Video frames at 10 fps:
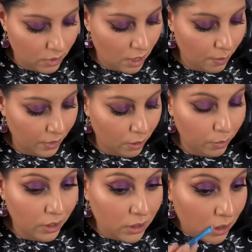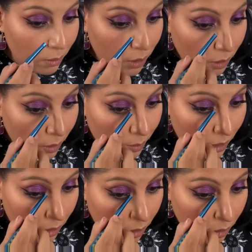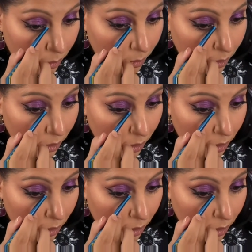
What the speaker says: I'm gonna put some too in my inner corner.